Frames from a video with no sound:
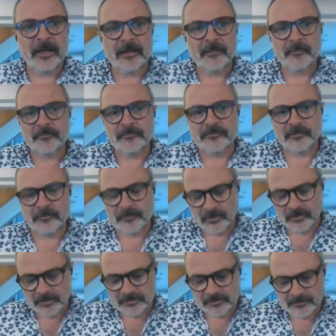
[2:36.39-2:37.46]
sort of
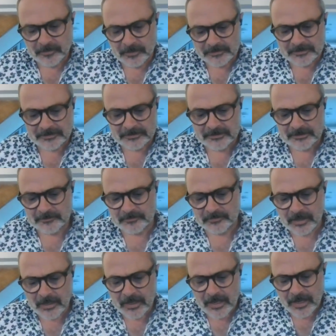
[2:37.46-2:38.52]
product and marketing teams.